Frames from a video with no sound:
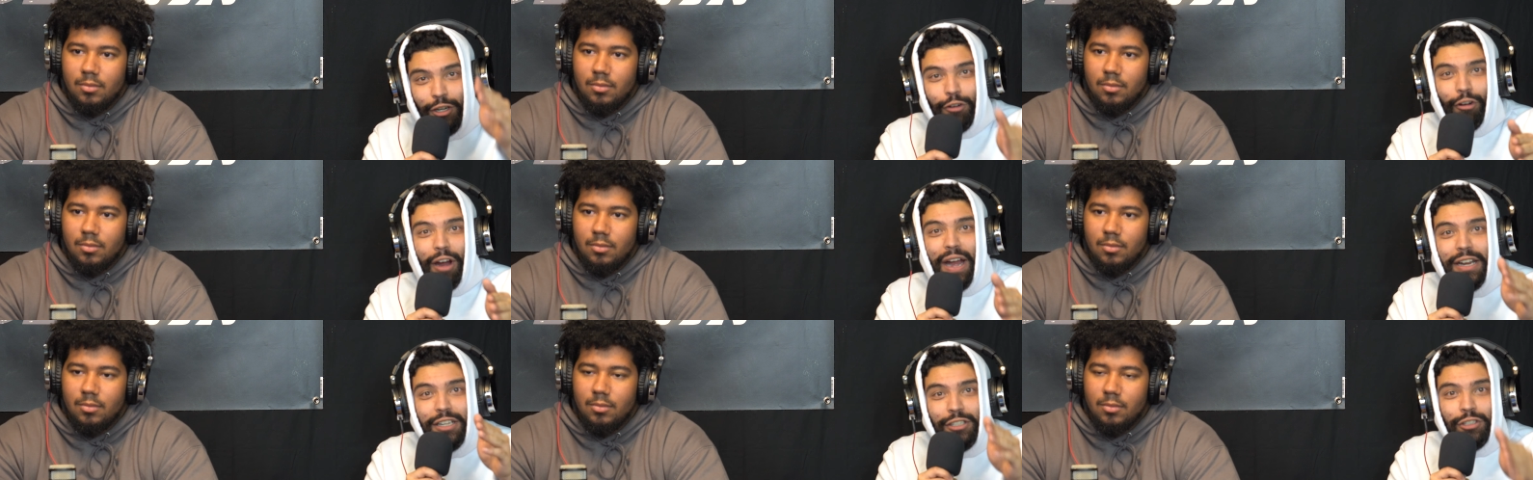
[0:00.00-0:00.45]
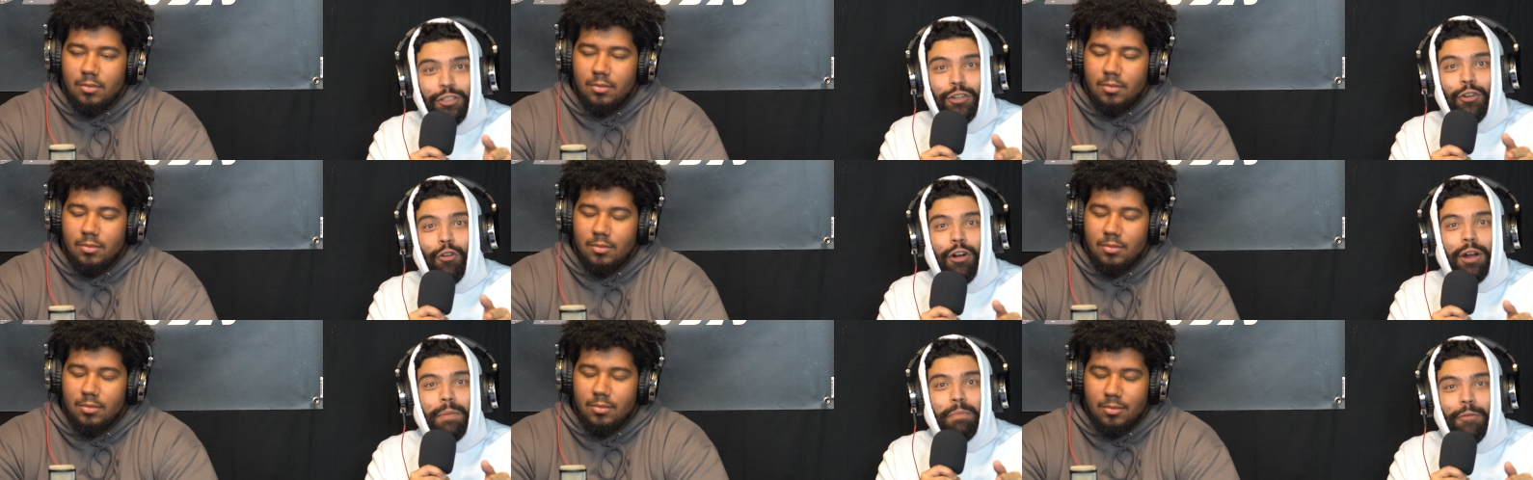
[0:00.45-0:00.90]
Speaker 1: greatest
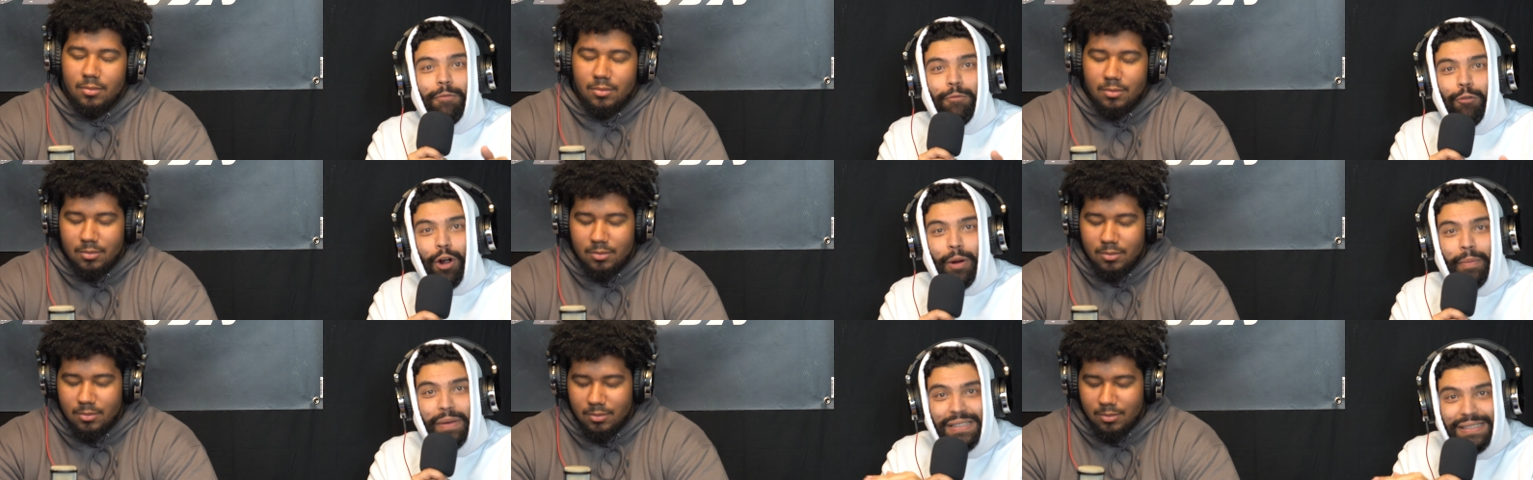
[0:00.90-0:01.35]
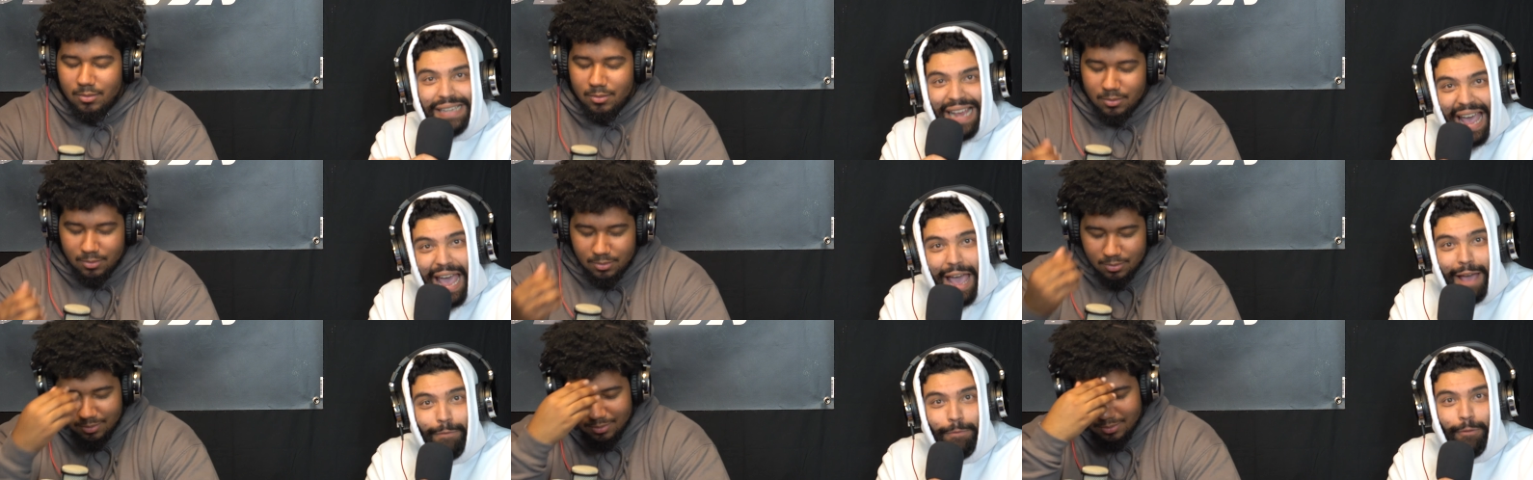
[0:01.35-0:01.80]
scoring performance
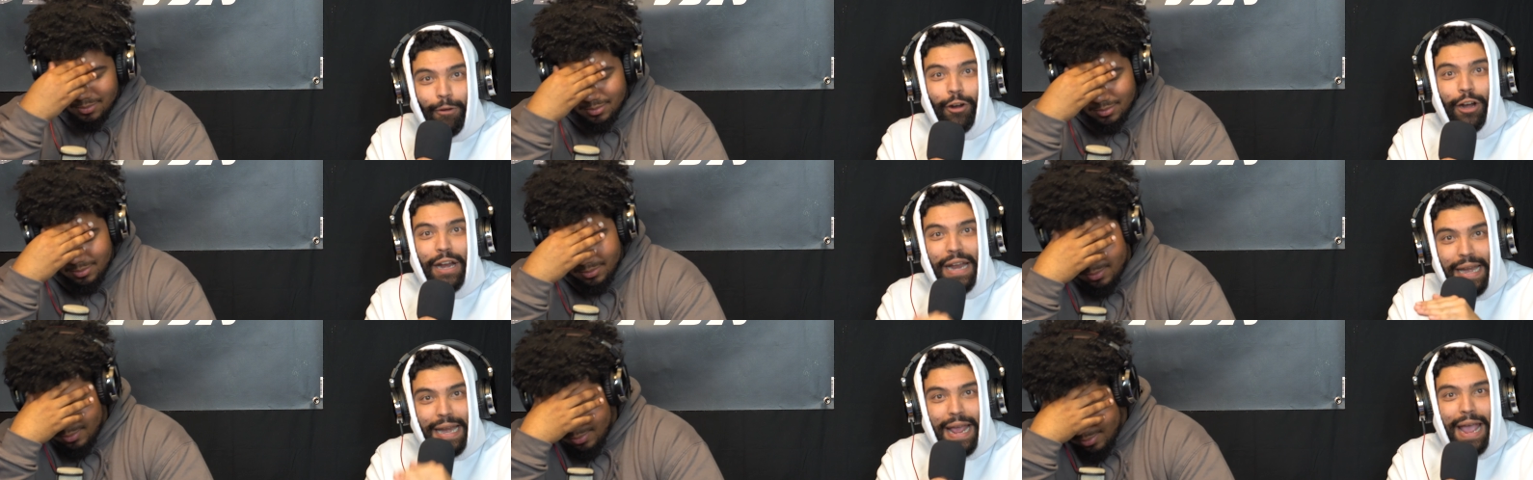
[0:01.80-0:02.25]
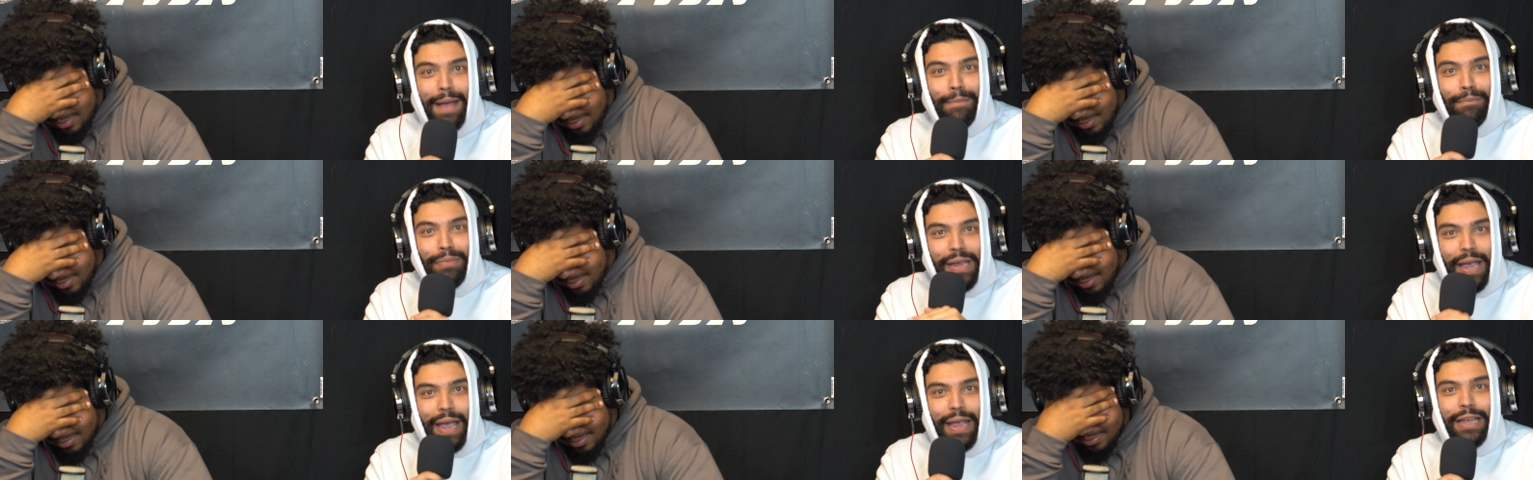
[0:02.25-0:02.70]
ever in
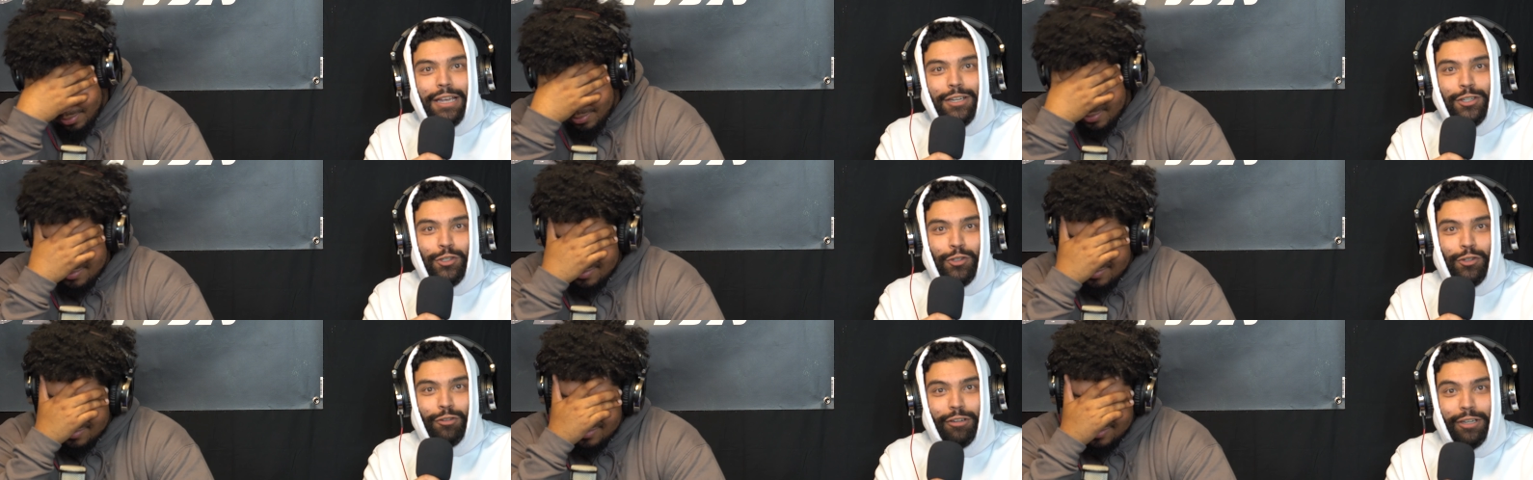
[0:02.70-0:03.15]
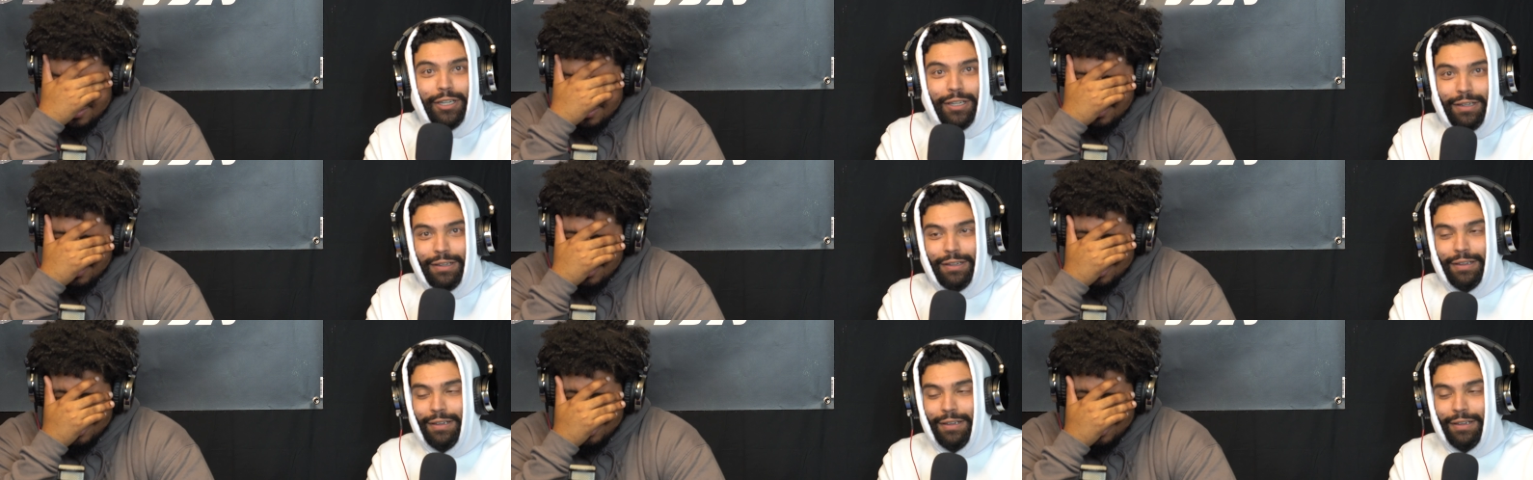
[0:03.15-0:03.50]
NBA history.